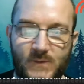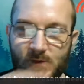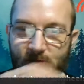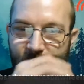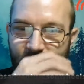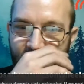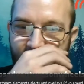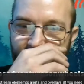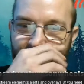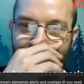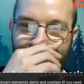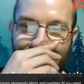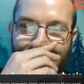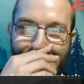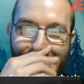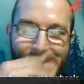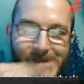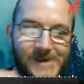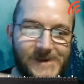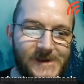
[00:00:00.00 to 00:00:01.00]
With the
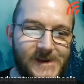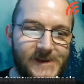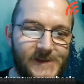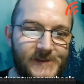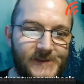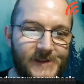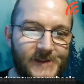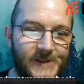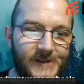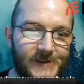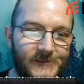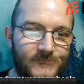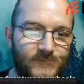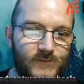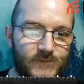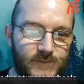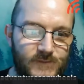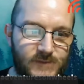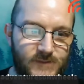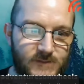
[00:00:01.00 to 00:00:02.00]
alerts and the
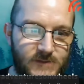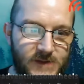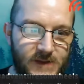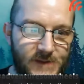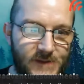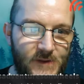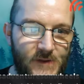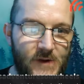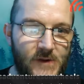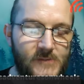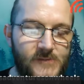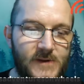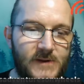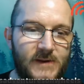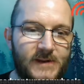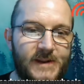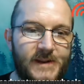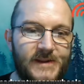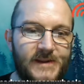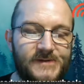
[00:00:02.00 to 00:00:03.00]

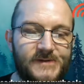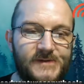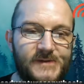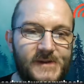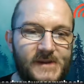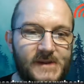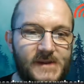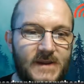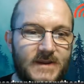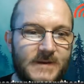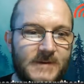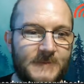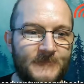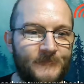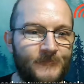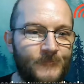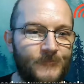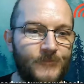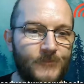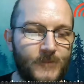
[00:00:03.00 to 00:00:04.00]
overlays.
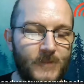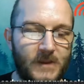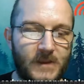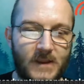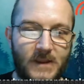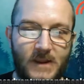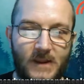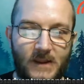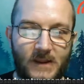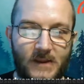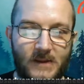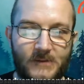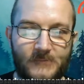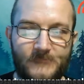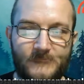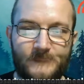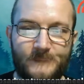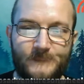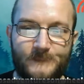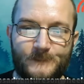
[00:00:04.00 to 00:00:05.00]

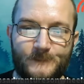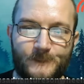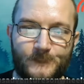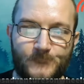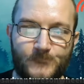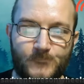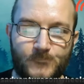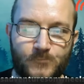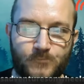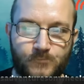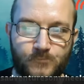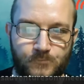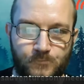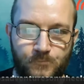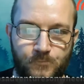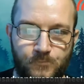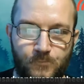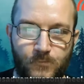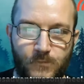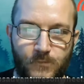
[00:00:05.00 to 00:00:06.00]
Um,
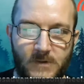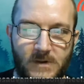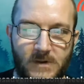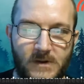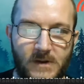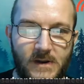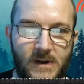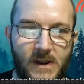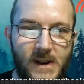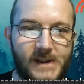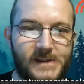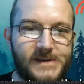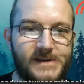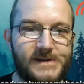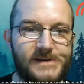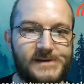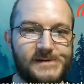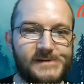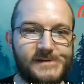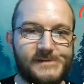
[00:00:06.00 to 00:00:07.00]
I
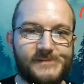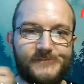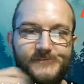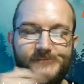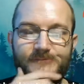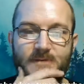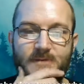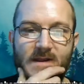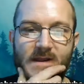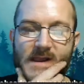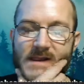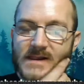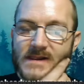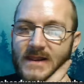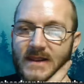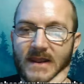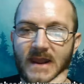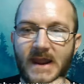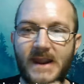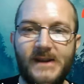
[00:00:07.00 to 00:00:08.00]
need you to.
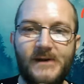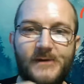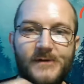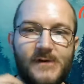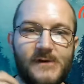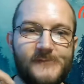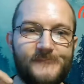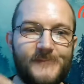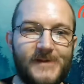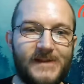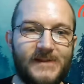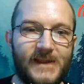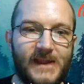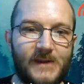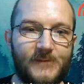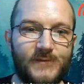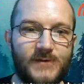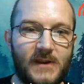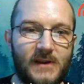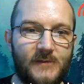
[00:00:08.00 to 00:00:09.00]
I don't know if my
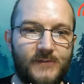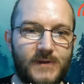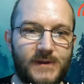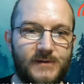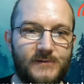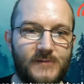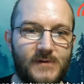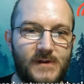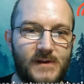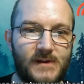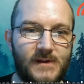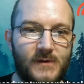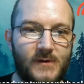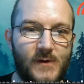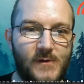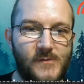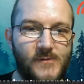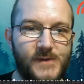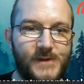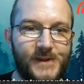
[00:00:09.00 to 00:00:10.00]
laptop can run
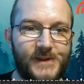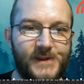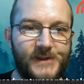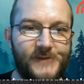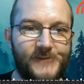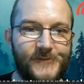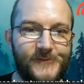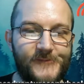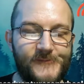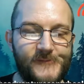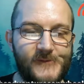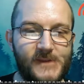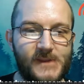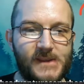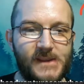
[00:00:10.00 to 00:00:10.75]
OBS